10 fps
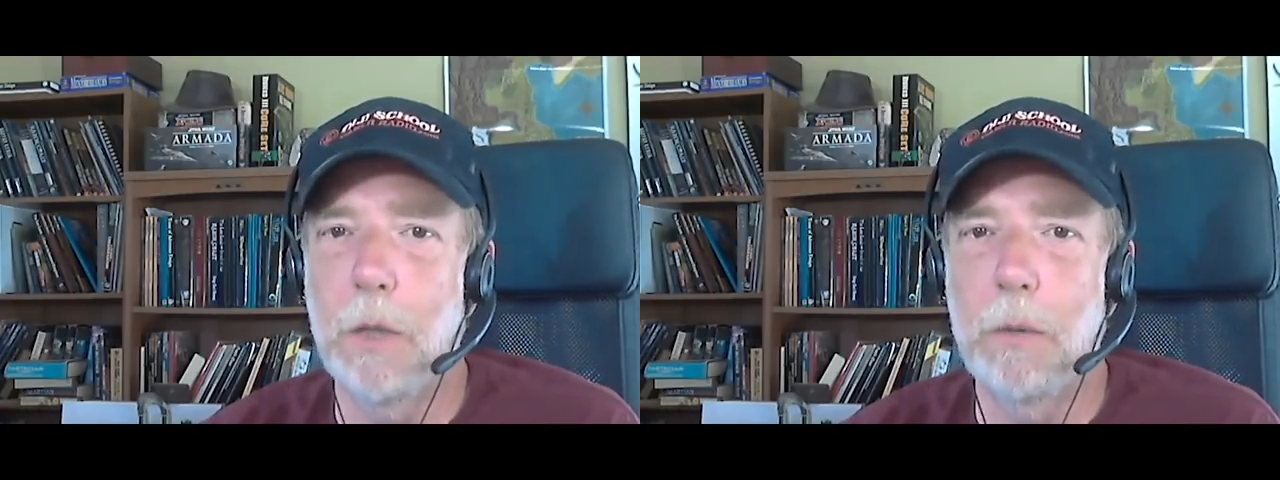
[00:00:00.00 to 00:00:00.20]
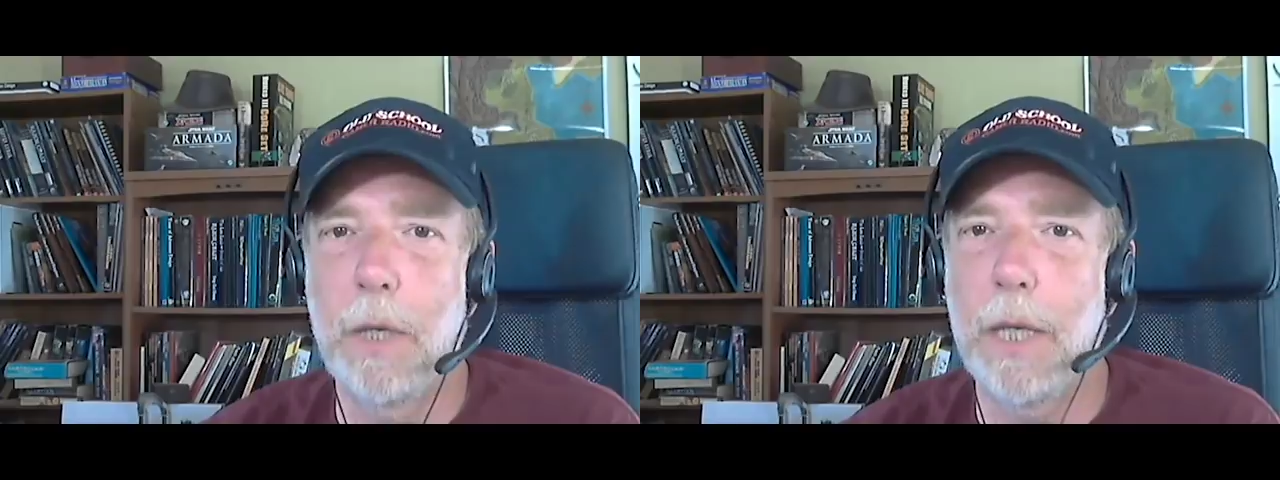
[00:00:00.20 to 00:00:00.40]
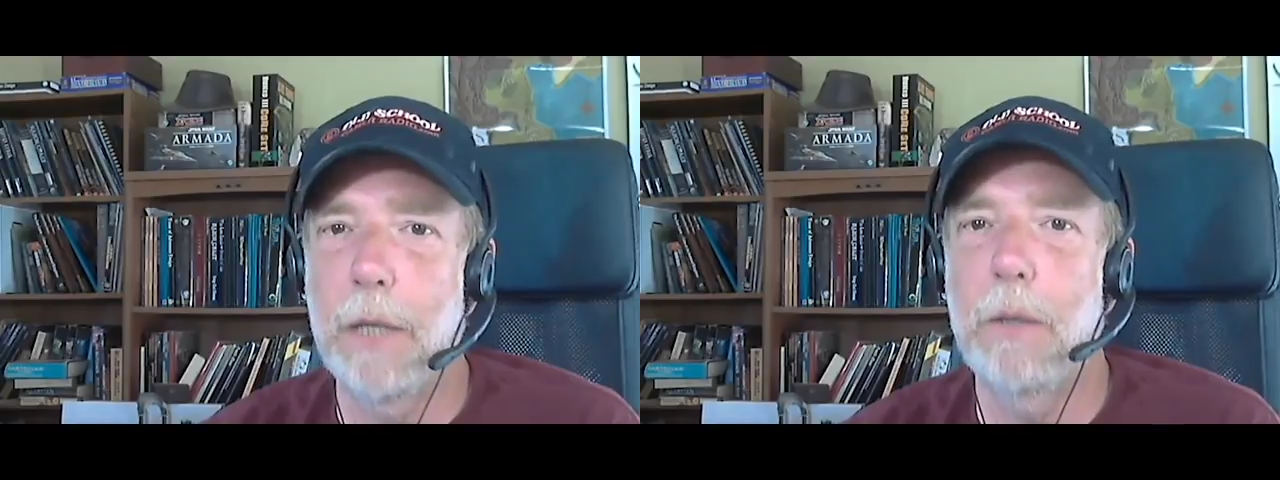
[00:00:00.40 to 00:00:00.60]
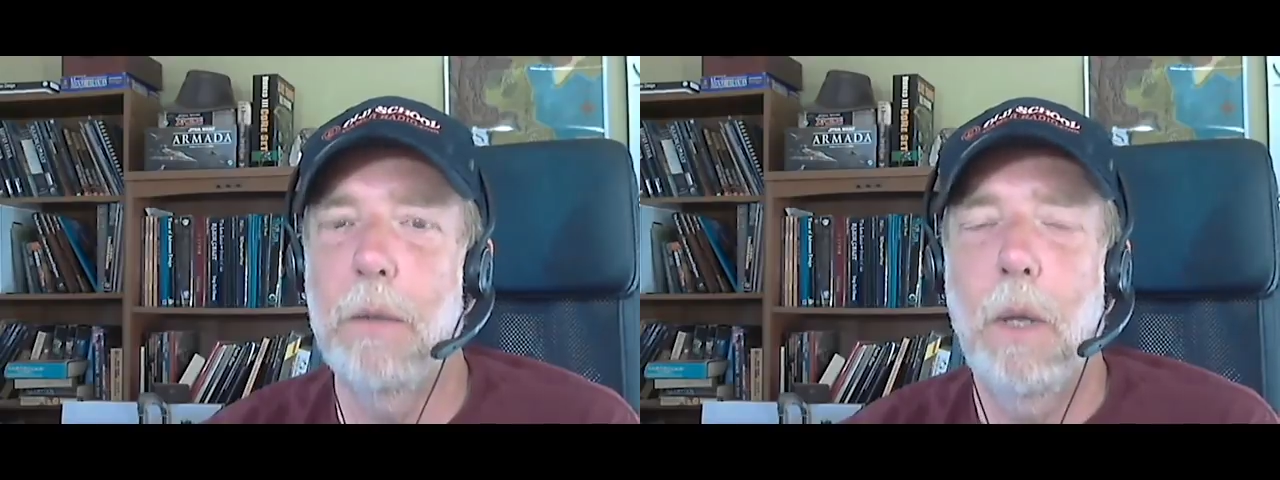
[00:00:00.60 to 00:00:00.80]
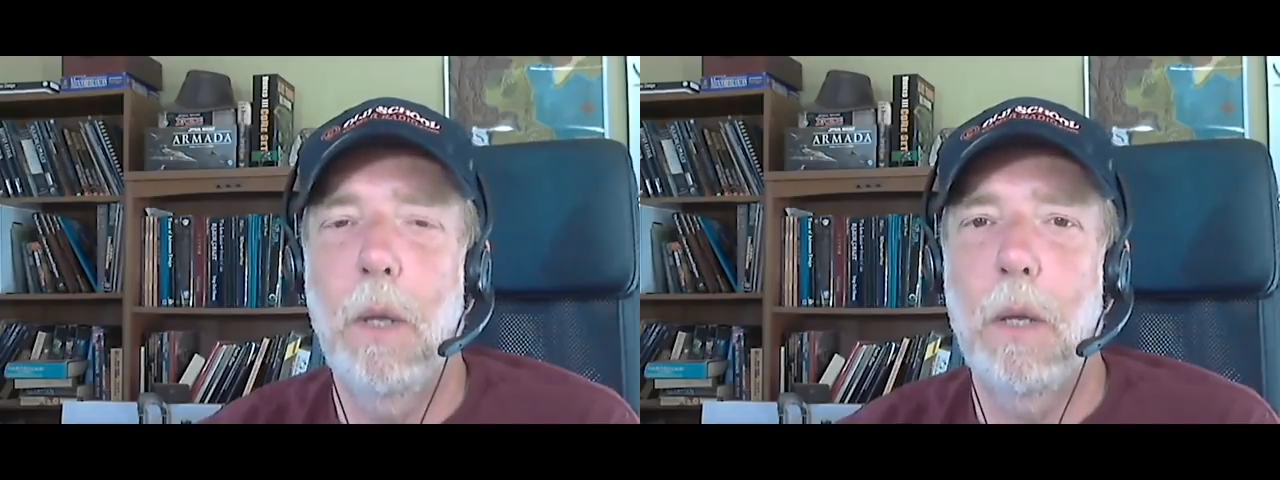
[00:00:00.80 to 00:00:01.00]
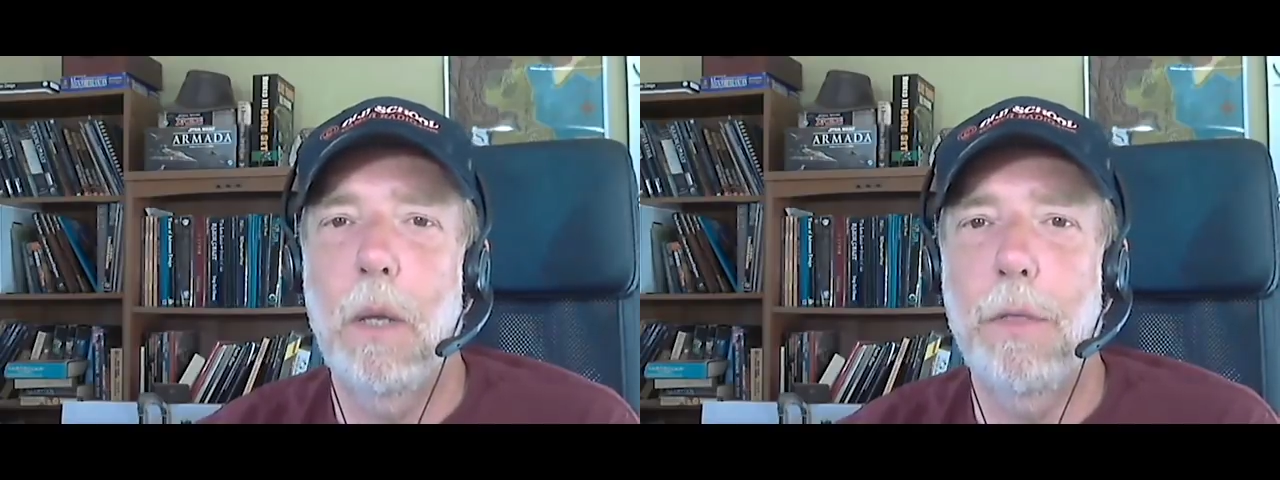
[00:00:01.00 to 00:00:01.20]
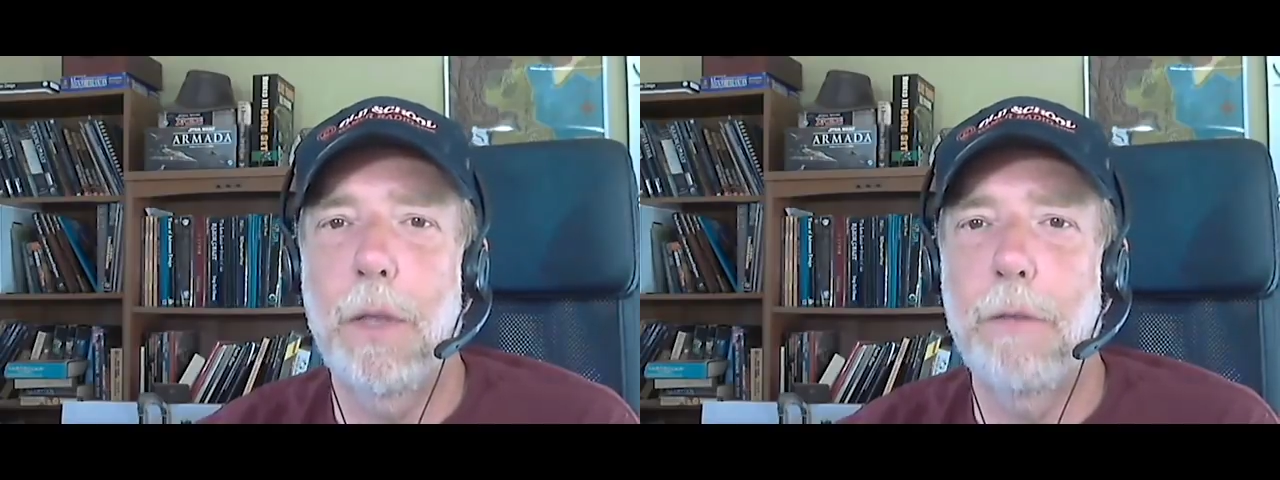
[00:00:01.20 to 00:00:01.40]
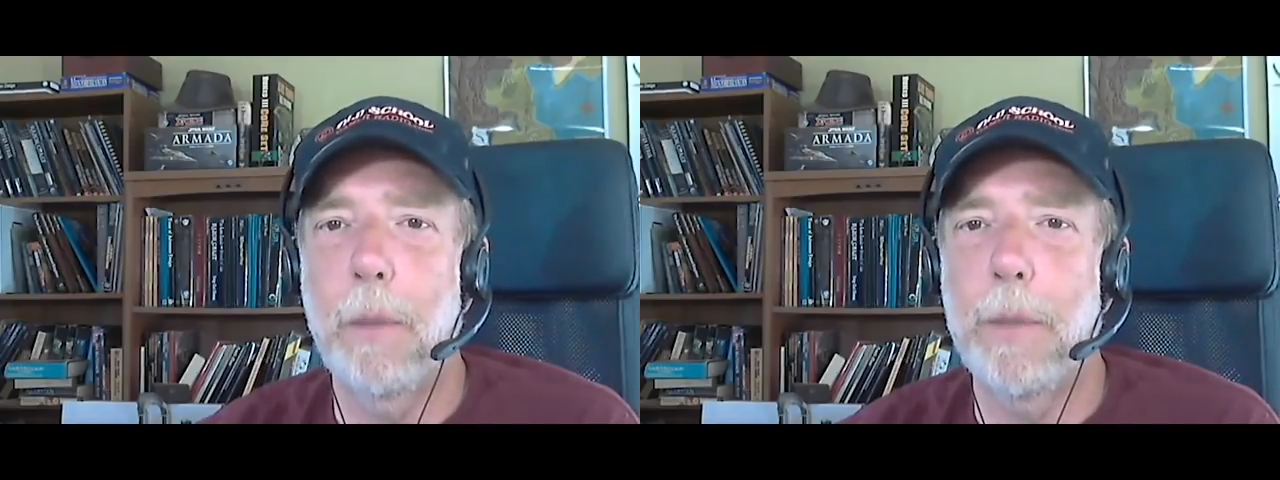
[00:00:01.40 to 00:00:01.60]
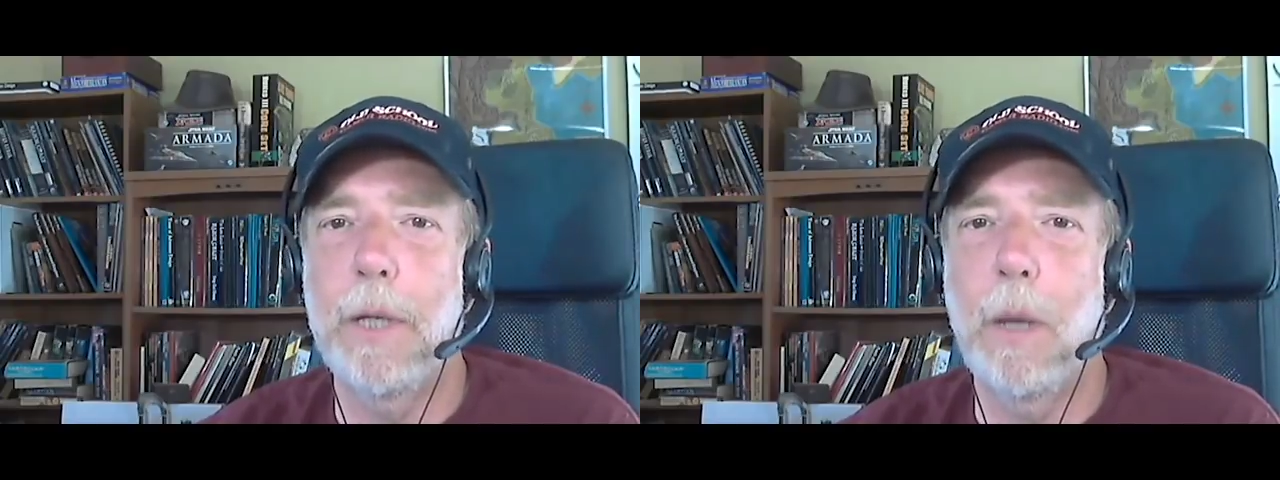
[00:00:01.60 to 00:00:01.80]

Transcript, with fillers: you know, get a, a thing from it.